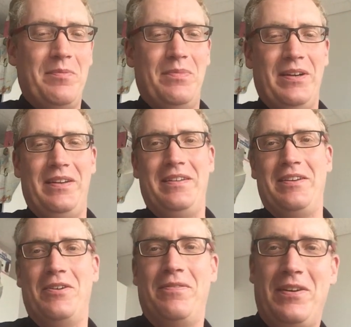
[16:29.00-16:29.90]
But you
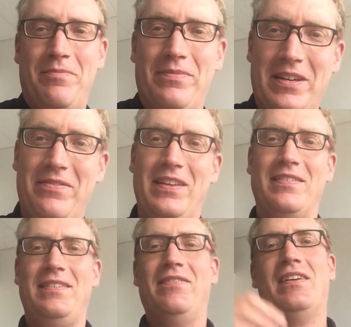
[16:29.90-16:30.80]
know, if I'm kind of like
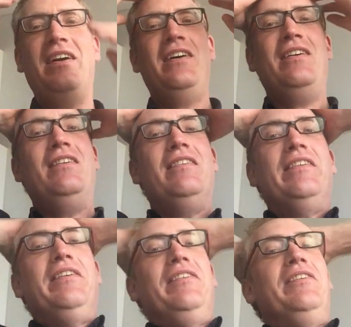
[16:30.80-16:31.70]
sitting like,
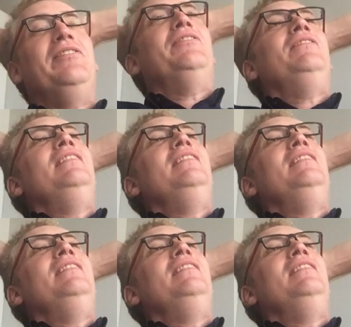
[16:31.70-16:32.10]
you know,